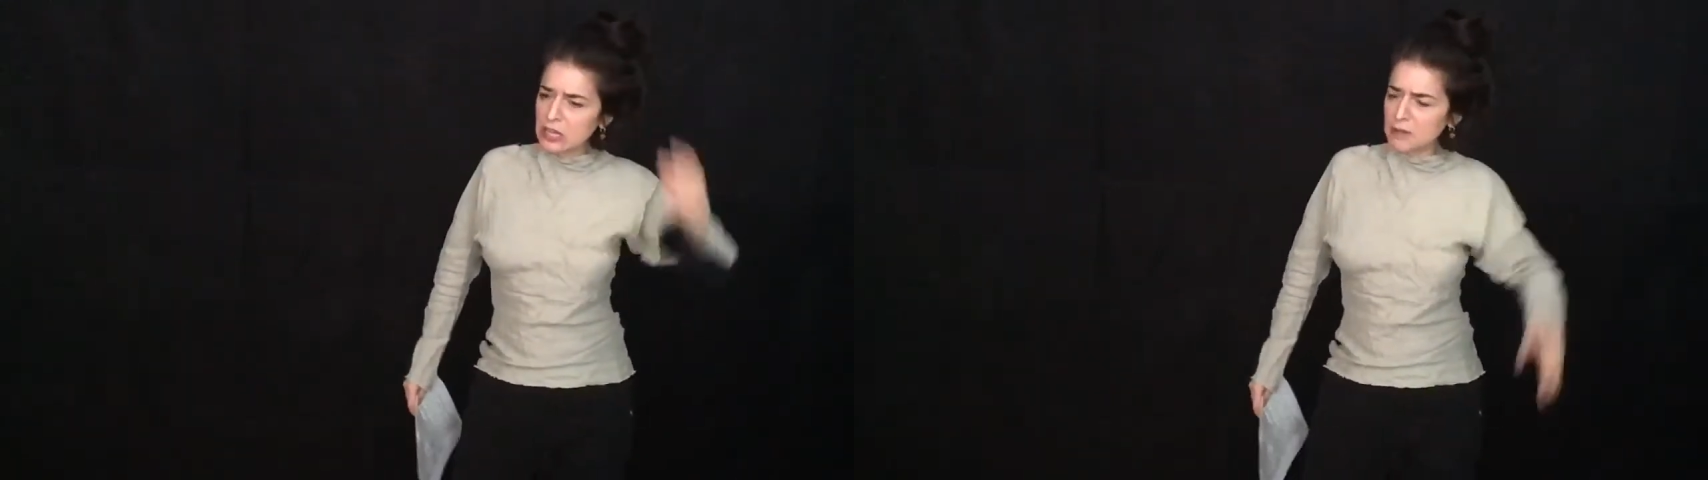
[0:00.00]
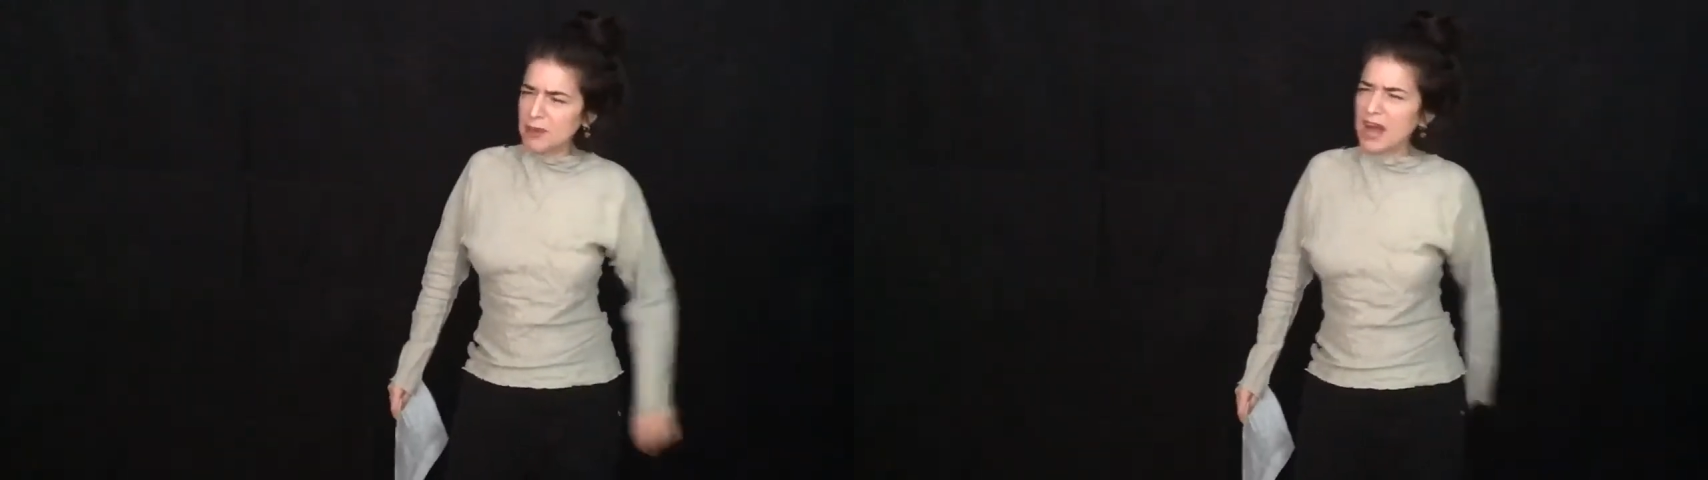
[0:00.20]

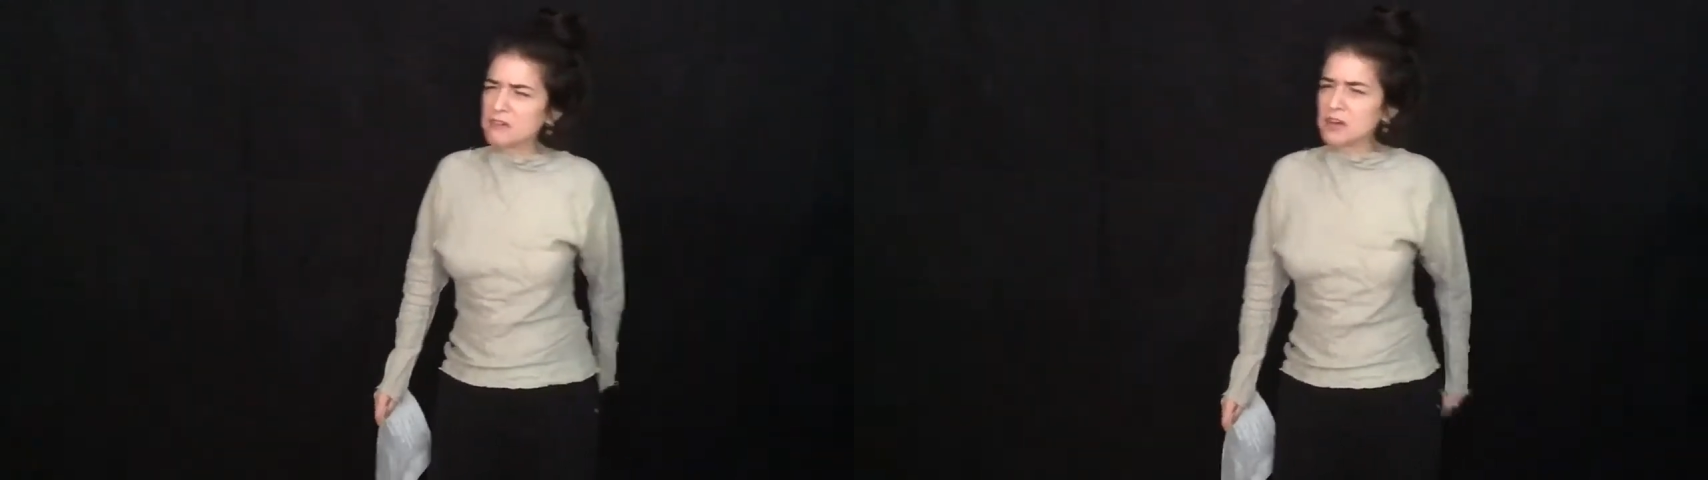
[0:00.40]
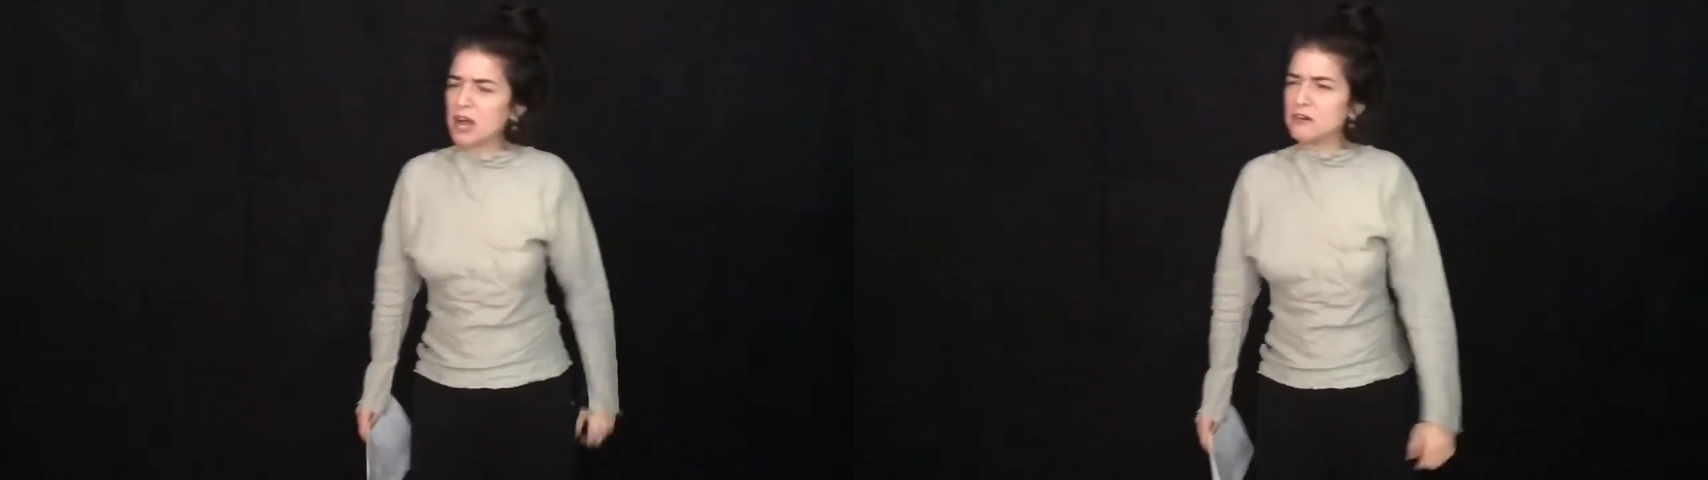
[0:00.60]
A
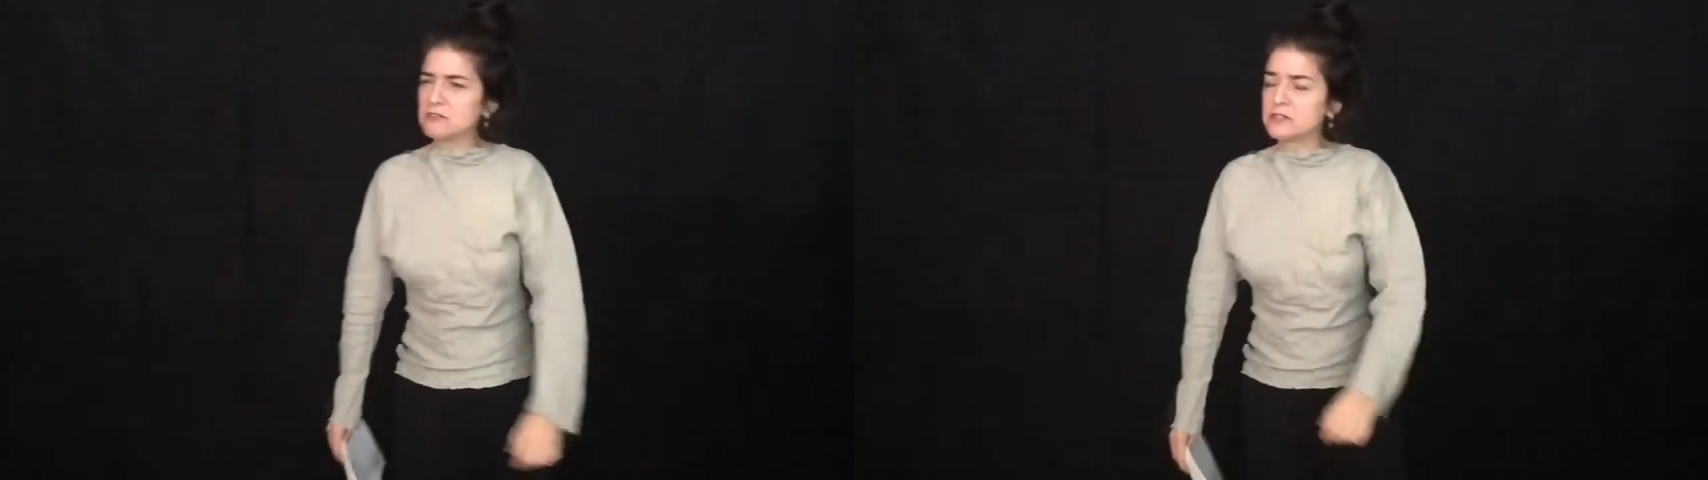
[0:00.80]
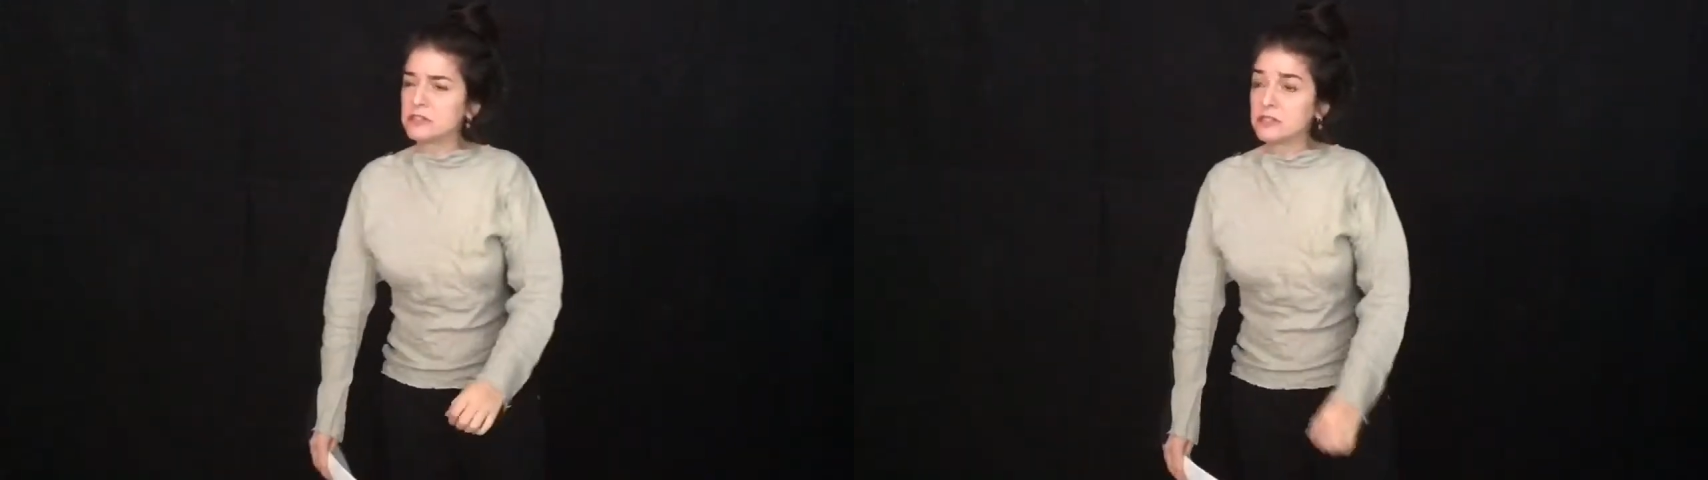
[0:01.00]
pound
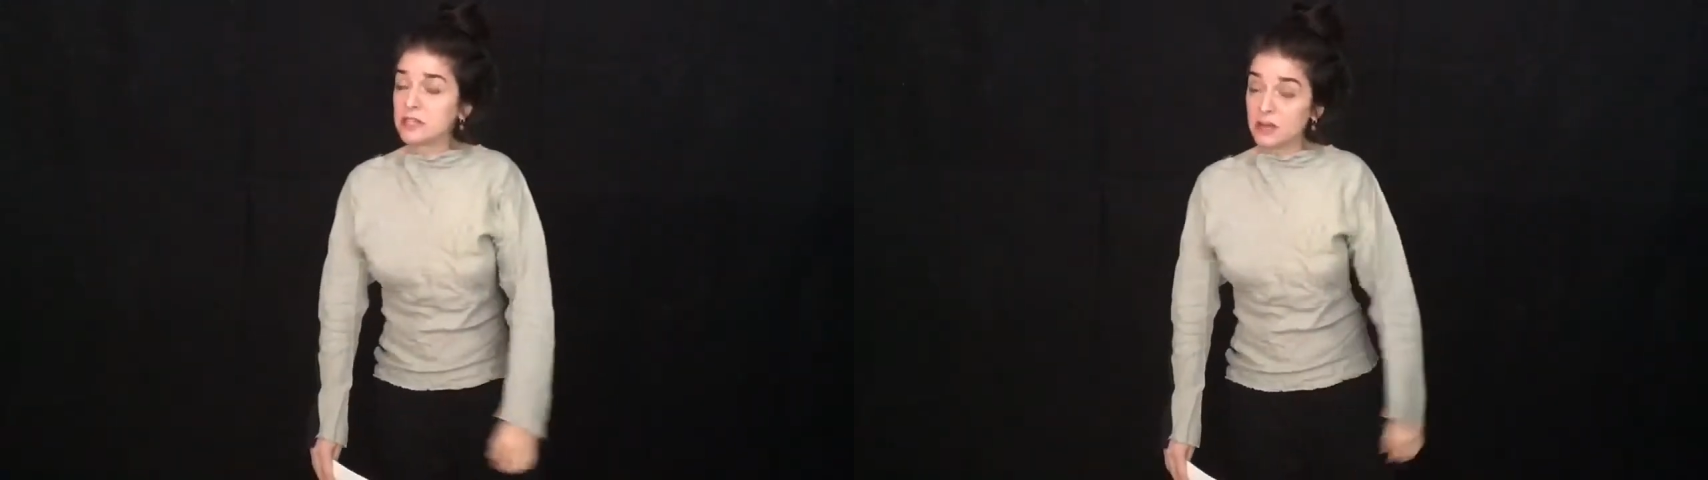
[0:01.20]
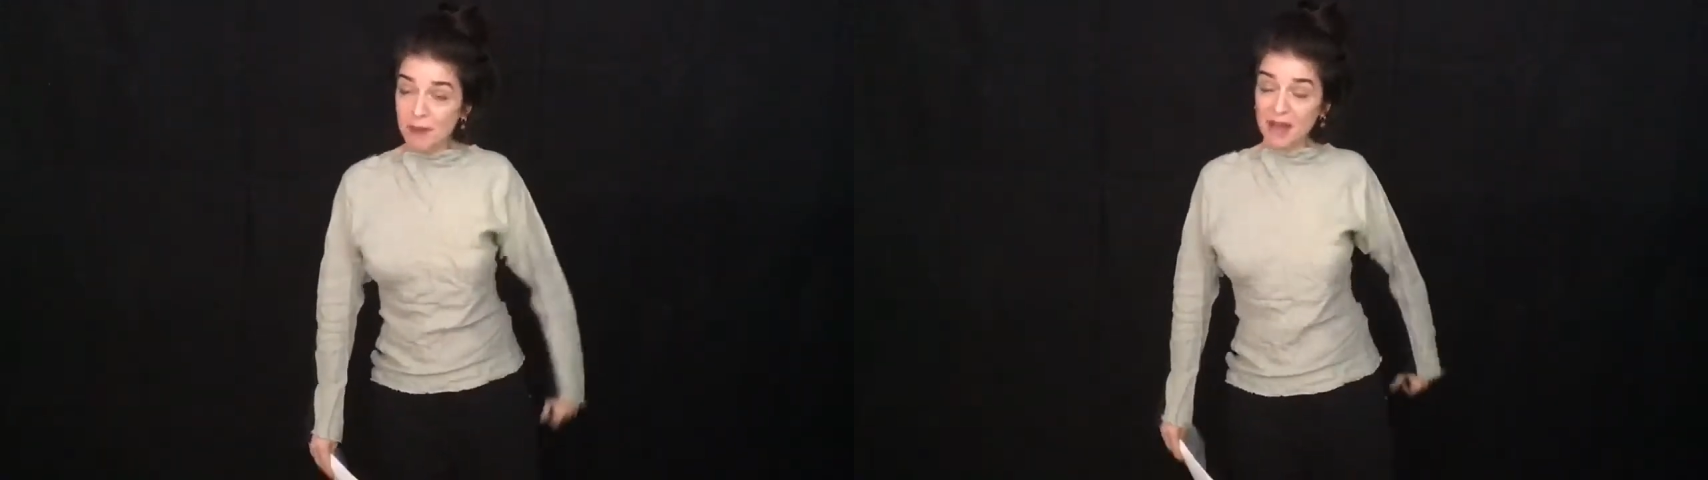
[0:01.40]
note?
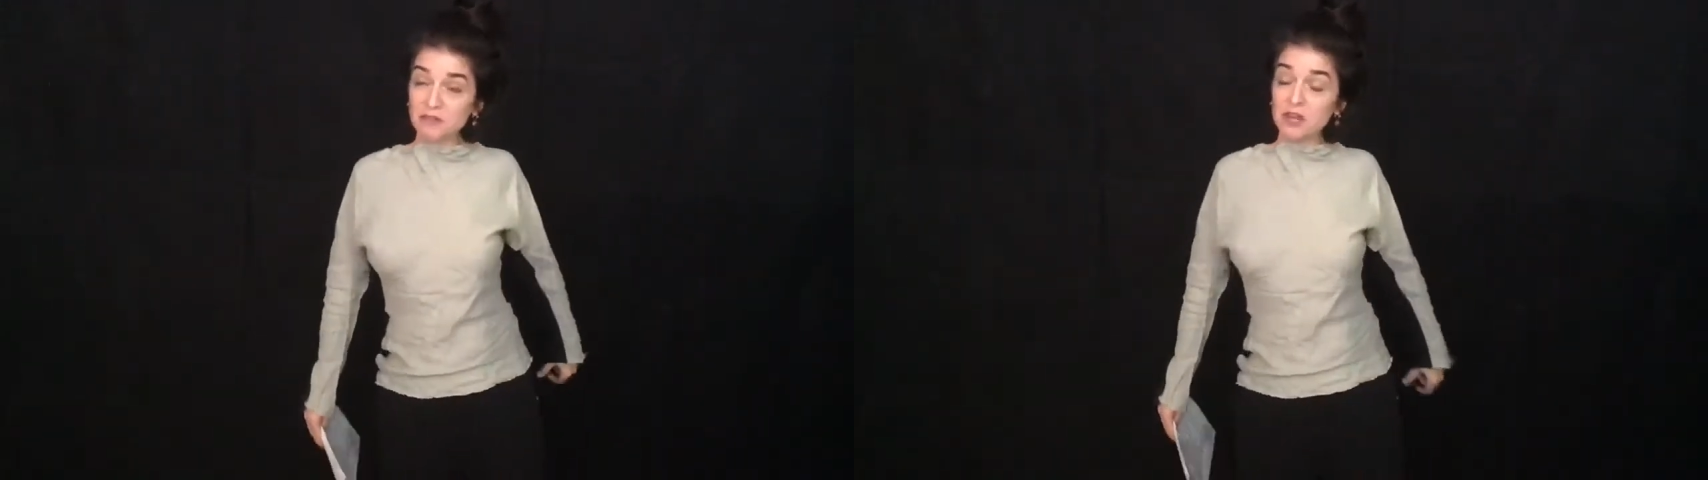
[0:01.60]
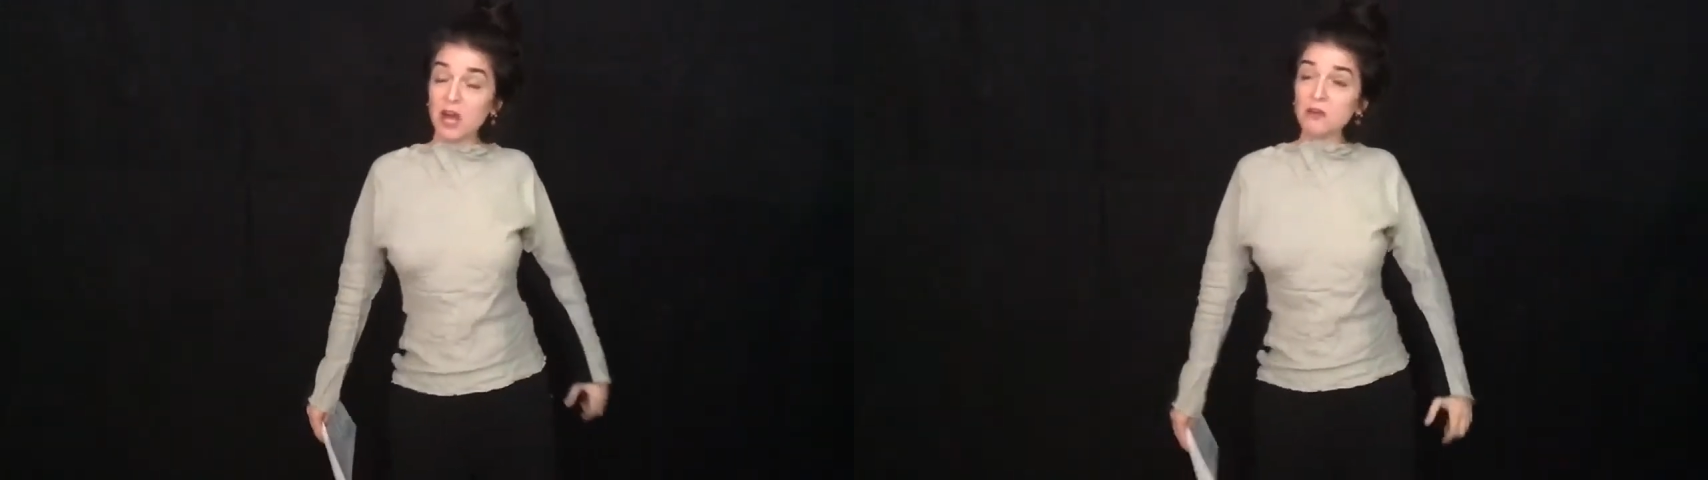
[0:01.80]
A
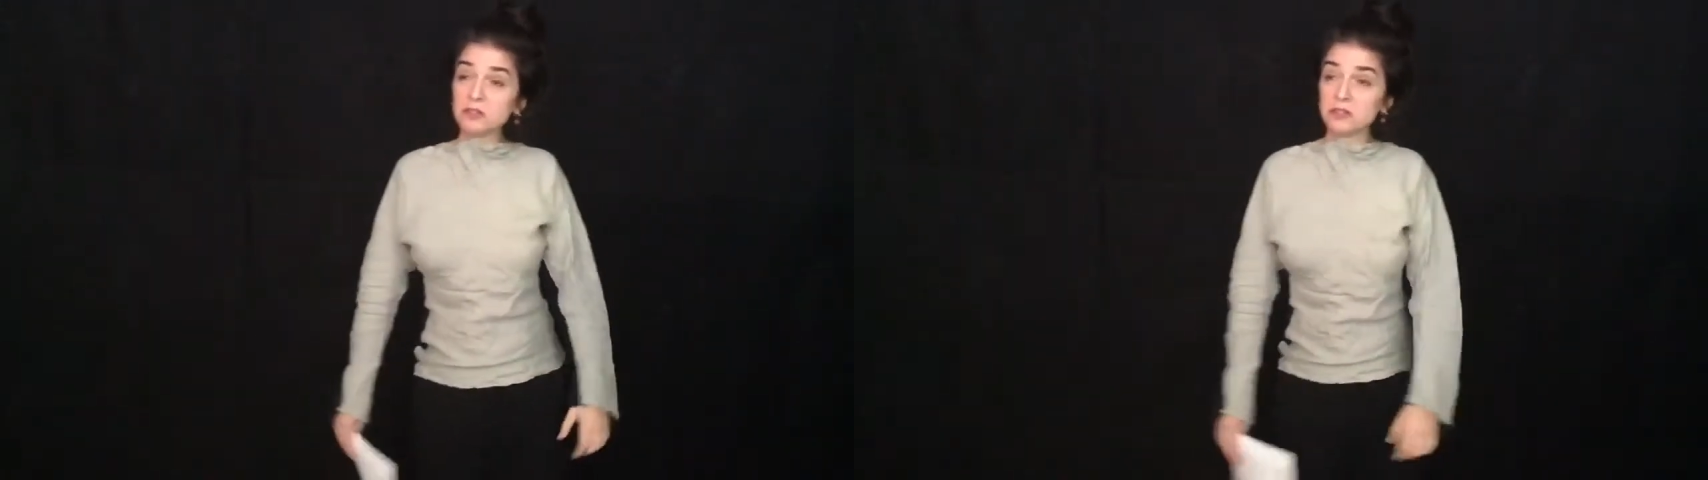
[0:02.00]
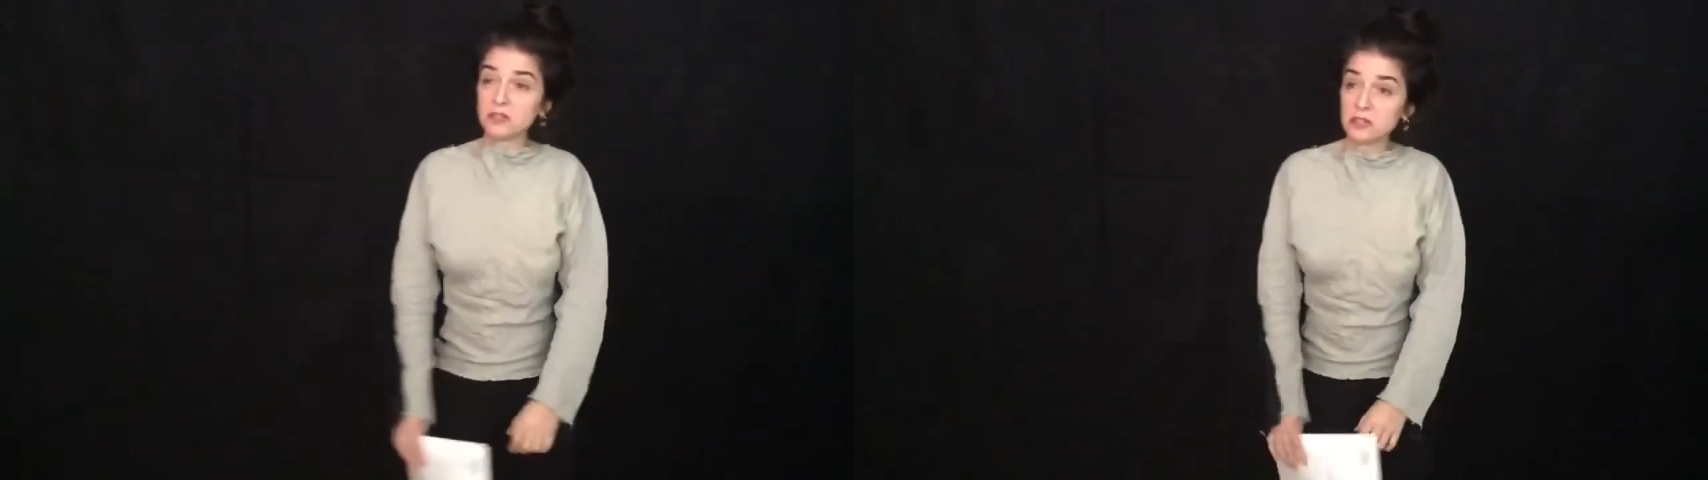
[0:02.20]
pound note?